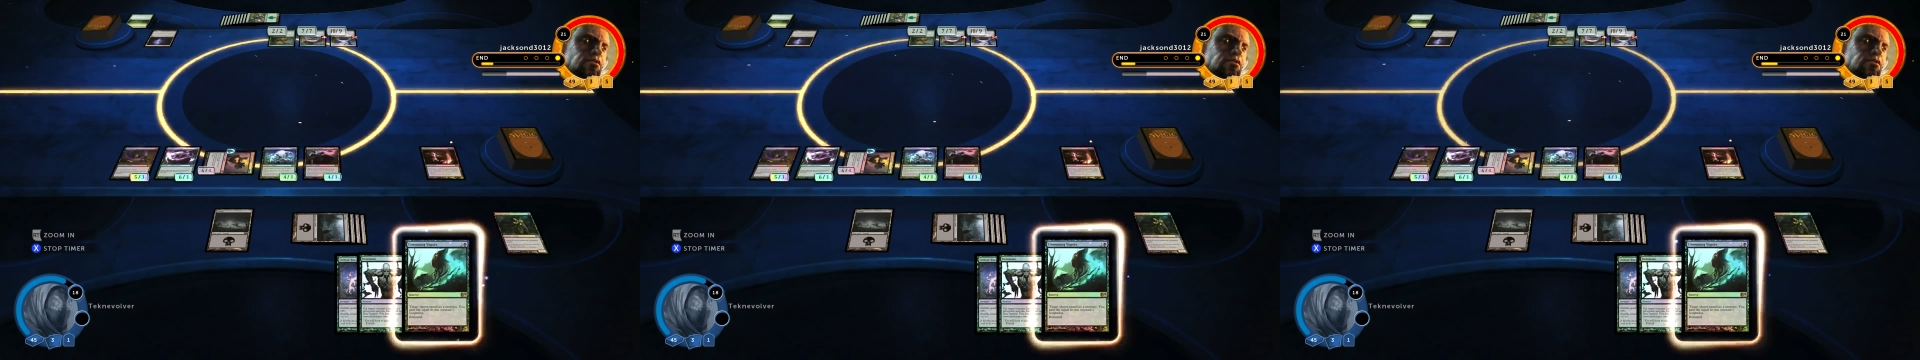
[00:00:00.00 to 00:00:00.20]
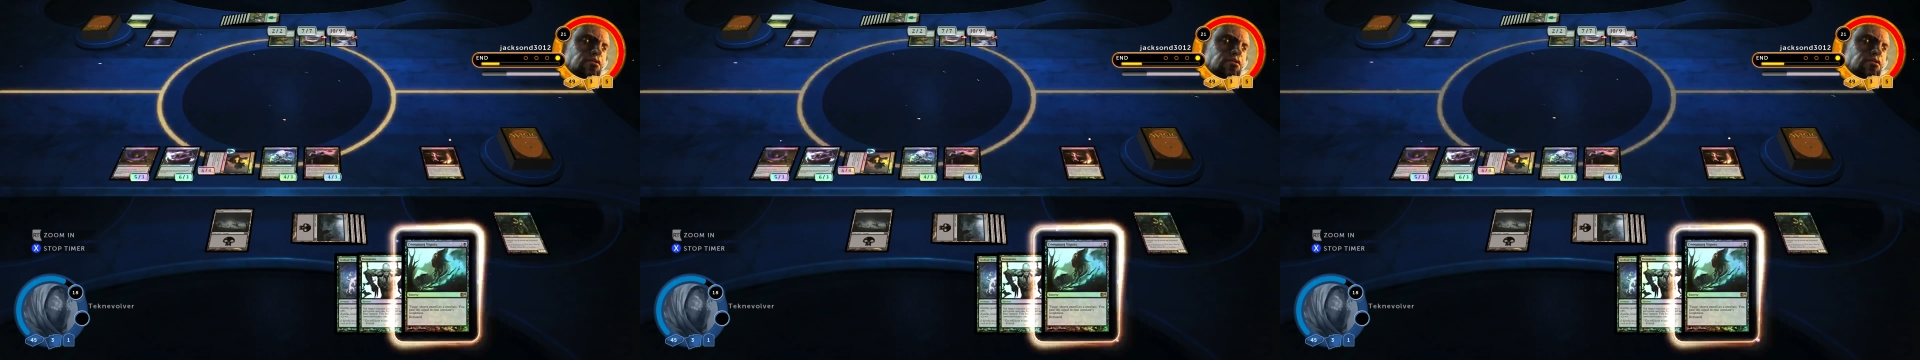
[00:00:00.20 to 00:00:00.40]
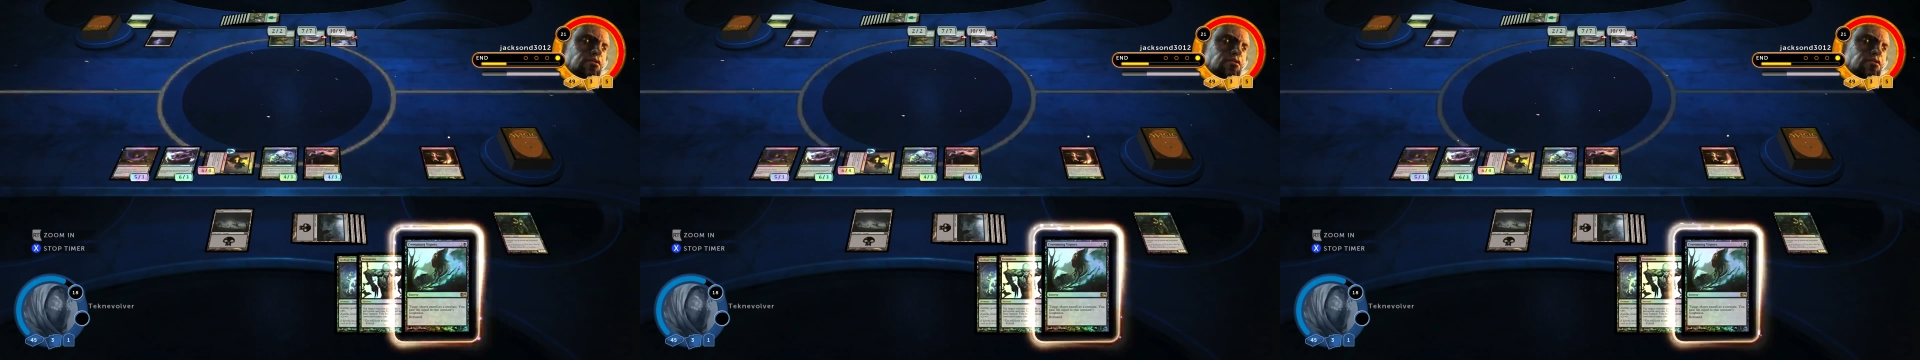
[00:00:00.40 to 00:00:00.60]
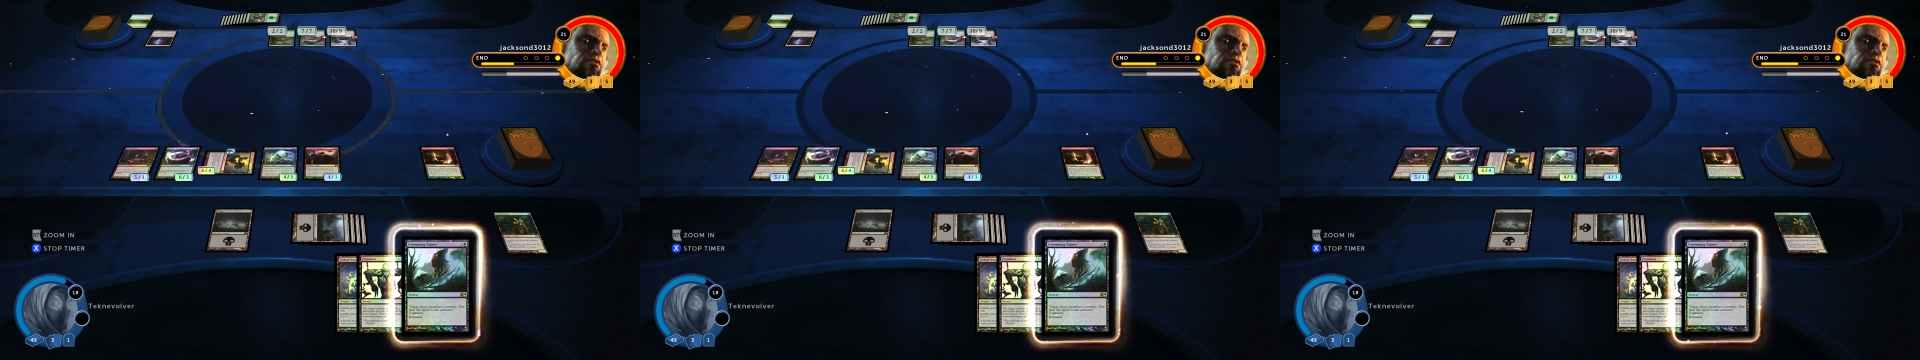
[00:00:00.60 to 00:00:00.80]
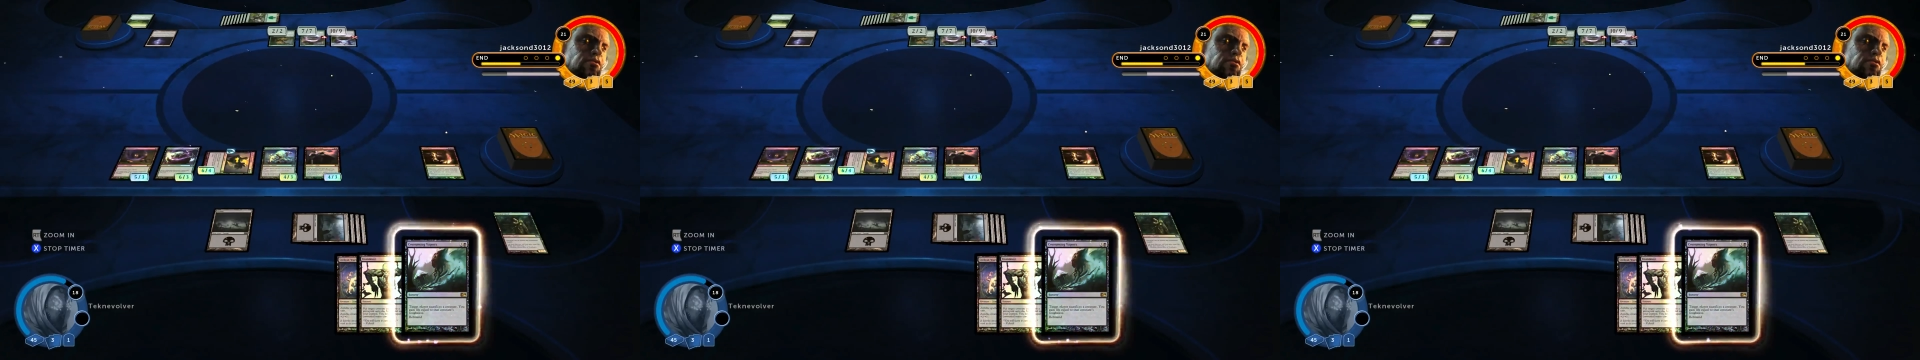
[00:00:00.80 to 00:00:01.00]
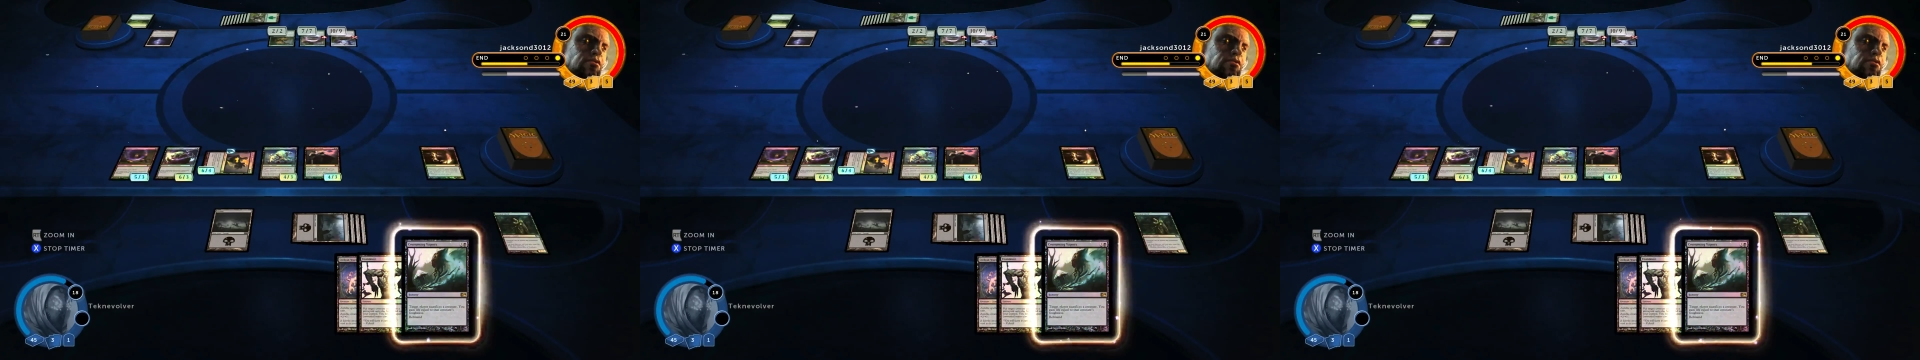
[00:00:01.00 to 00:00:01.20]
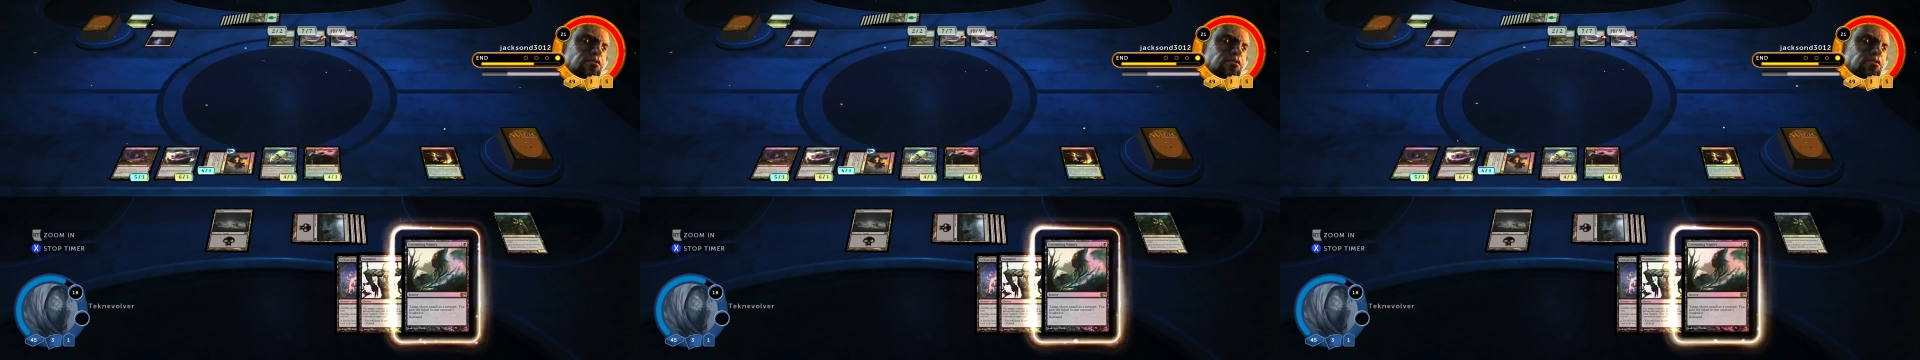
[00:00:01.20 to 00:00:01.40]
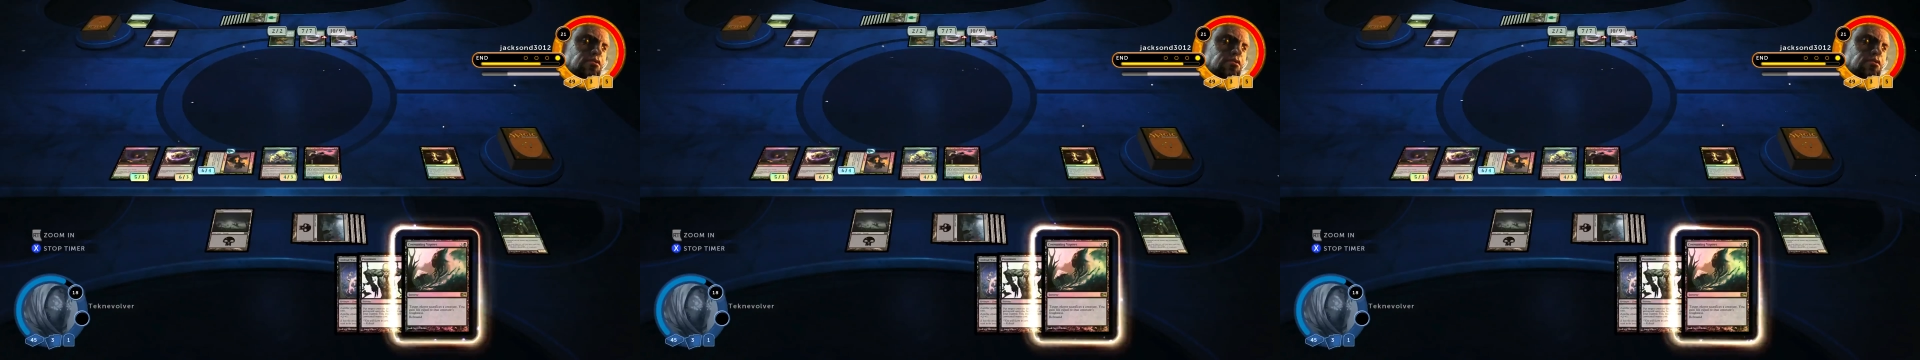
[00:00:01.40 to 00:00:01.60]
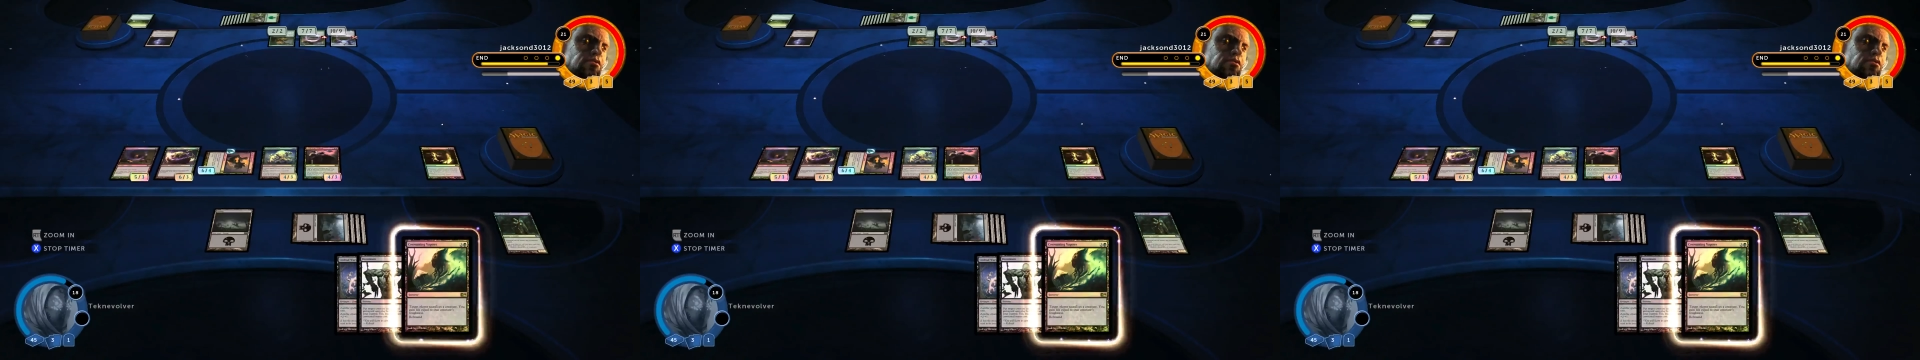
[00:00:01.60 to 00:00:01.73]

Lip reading: Nothing is said.